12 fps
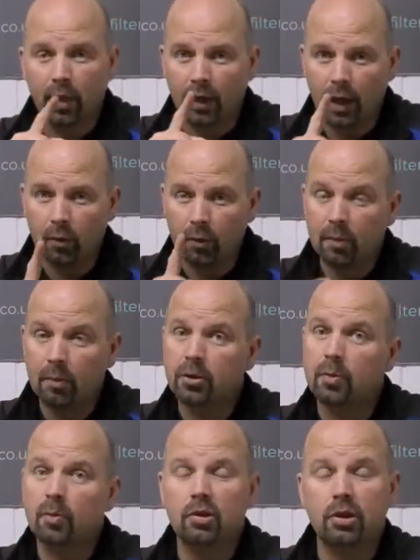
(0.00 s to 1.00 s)
That would be much
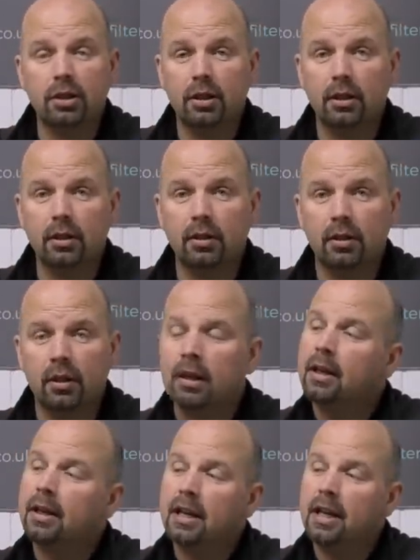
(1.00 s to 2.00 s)
appreciated.
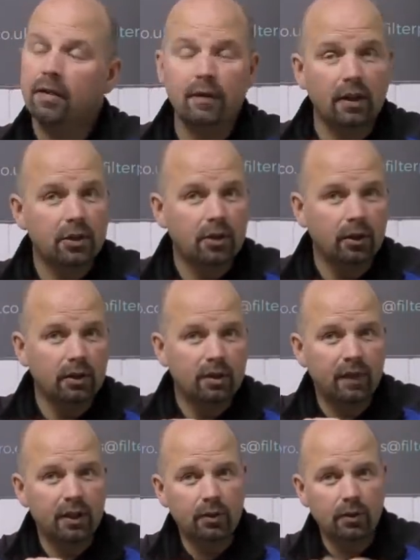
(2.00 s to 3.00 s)
If you've enjoyed this
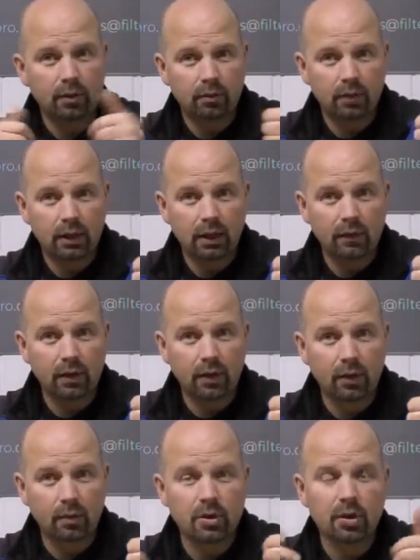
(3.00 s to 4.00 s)
video, give it a
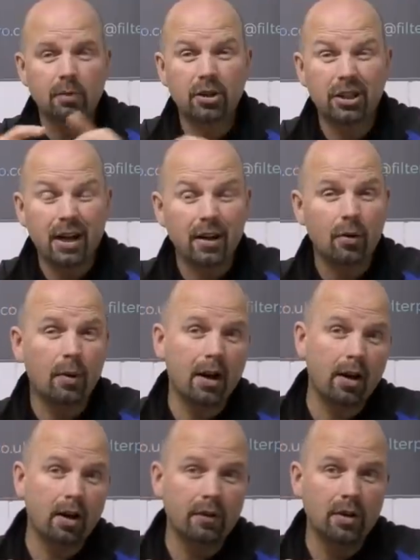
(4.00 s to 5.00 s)
thumbs up, share it
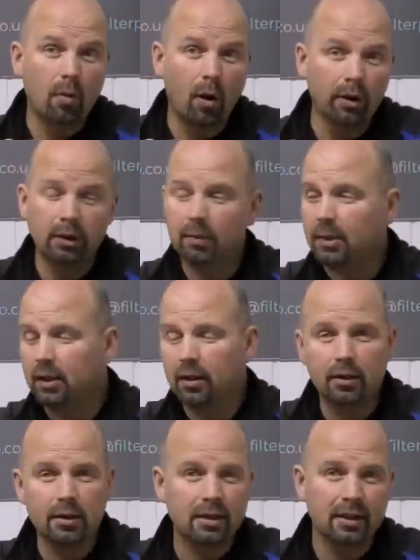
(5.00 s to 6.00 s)
wherever you want
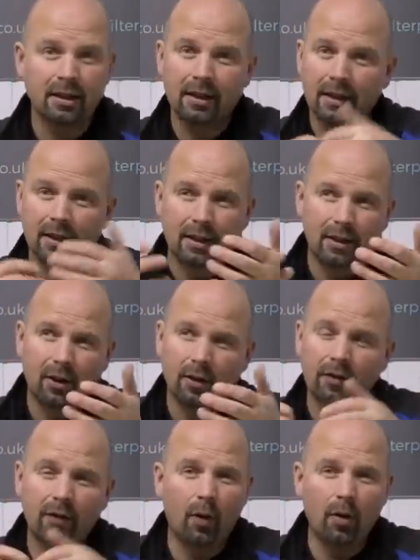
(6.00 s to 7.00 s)
because on
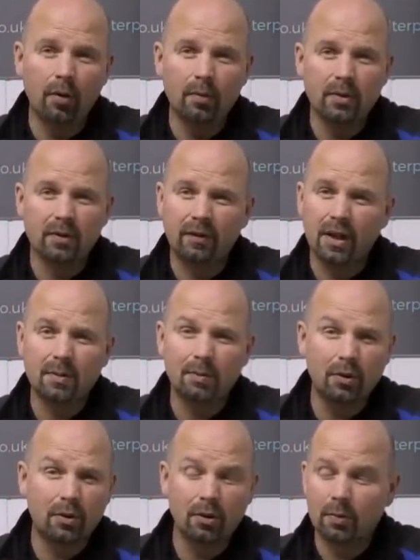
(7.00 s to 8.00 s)
forums and
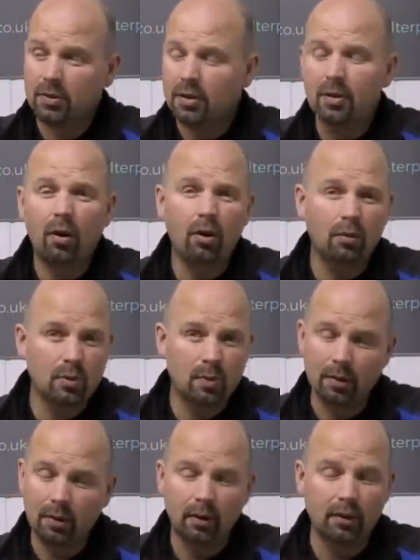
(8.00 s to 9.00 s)
Facebook groups, there's always
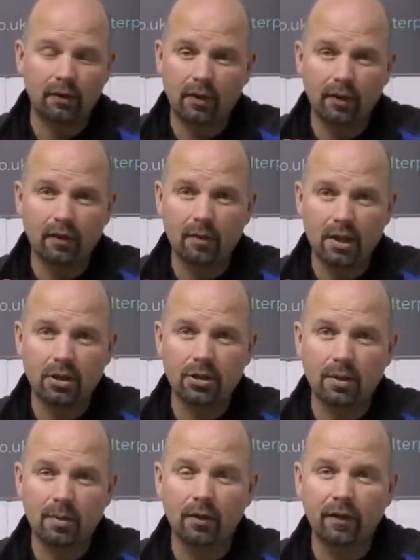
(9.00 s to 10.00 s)
people looking for
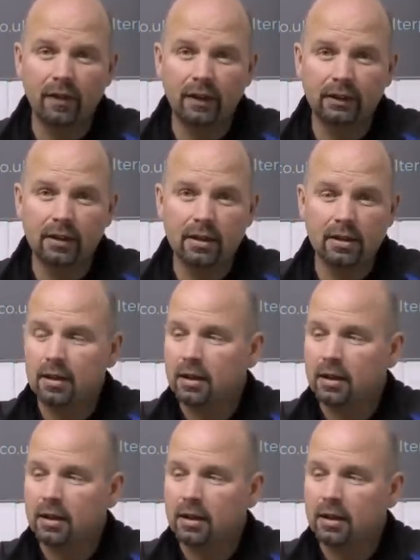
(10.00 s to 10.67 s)
information about filters.